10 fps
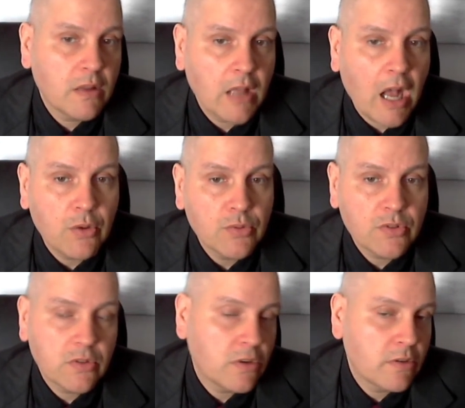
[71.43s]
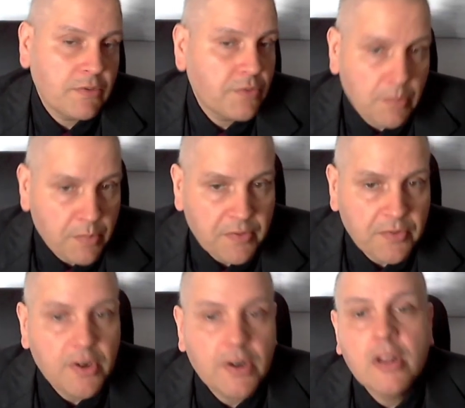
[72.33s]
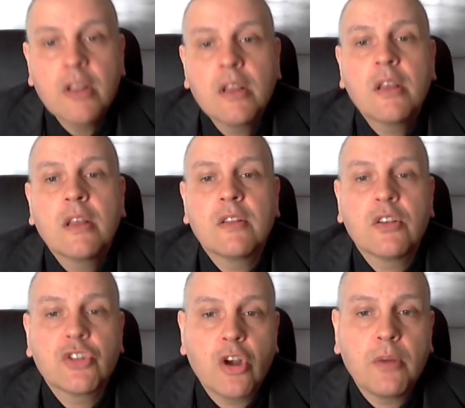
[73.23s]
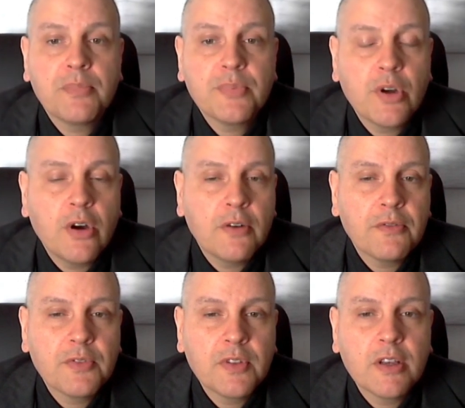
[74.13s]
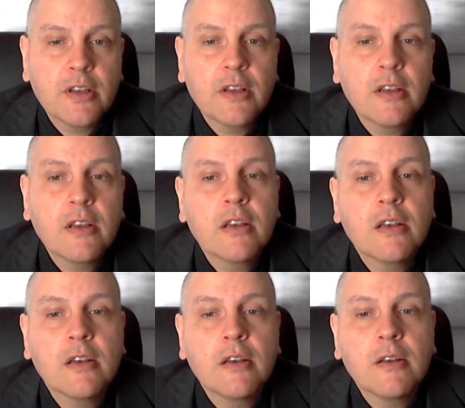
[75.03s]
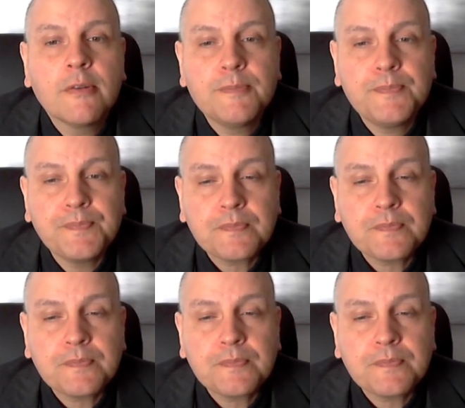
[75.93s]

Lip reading: house, or if you prefer, the shop of the um,